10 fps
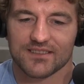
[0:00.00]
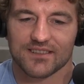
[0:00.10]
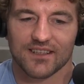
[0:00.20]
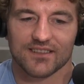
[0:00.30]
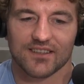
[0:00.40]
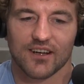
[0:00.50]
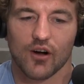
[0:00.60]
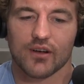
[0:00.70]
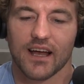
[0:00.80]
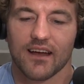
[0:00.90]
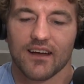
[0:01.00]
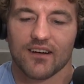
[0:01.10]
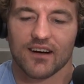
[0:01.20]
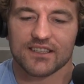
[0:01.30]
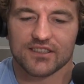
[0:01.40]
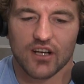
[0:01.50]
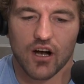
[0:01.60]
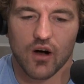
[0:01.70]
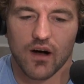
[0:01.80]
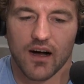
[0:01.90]
Seriously. Okay. Let's
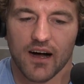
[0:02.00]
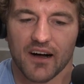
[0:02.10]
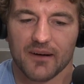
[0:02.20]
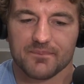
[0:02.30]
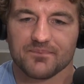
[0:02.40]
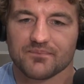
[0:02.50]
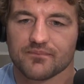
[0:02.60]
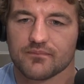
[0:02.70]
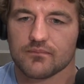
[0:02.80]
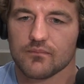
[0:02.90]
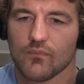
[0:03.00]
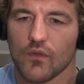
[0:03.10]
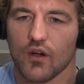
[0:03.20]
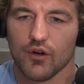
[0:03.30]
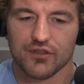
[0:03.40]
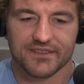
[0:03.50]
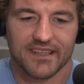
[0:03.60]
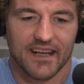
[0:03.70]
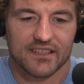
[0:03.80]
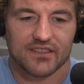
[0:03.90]
go. Um, Who's
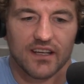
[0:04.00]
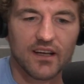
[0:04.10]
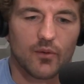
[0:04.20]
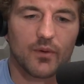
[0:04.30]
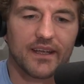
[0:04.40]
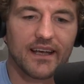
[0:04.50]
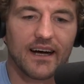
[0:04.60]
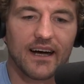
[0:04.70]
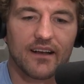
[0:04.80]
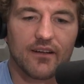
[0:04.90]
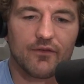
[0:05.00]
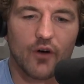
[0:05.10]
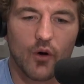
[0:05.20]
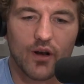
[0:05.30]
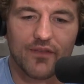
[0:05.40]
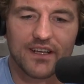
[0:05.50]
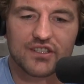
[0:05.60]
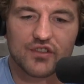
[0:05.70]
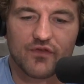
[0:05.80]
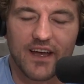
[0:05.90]
next? We got
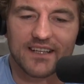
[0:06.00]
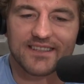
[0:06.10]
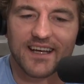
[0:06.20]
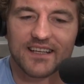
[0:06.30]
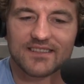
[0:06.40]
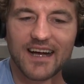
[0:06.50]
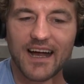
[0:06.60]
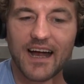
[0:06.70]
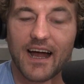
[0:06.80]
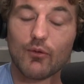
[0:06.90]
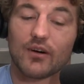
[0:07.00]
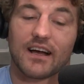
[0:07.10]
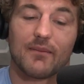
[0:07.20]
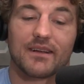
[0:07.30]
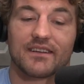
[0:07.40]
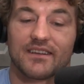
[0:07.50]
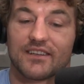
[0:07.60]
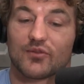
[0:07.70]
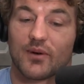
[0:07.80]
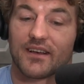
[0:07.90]
Voinovich, Vasquez. I, I will comment on
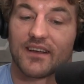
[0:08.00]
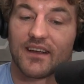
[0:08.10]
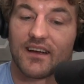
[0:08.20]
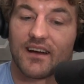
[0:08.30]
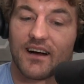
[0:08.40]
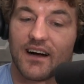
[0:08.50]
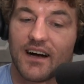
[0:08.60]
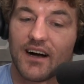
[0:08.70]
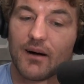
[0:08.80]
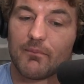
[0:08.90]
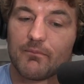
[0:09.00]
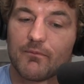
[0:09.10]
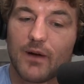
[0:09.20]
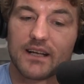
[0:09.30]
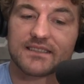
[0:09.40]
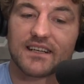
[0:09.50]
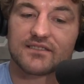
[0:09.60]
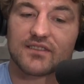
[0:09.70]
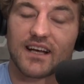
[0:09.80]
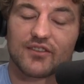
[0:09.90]
this one. Uh, Vasquez
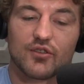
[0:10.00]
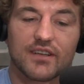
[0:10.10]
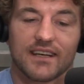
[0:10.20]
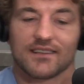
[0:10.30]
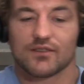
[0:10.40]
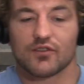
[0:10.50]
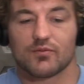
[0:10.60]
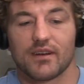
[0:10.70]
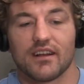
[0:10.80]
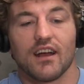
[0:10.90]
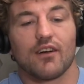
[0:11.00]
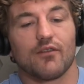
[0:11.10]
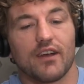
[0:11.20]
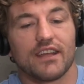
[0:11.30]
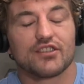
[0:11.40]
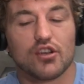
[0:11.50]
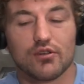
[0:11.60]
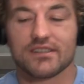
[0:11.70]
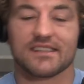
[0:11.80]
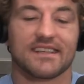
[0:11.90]
got two takedowns first period. He
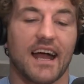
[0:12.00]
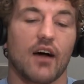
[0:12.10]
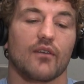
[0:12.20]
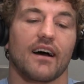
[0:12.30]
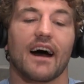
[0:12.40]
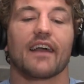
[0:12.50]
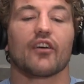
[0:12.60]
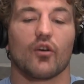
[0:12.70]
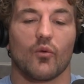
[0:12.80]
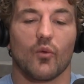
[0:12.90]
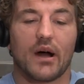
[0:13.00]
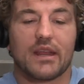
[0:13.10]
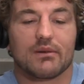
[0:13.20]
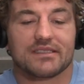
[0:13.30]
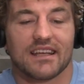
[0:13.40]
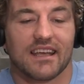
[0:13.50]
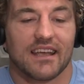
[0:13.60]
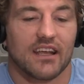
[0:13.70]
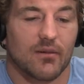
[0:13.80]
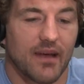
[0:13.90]
chooses down. I don't know what he was thinking
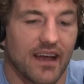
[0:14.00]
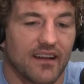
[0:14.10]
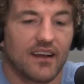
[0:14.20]
here, Matt.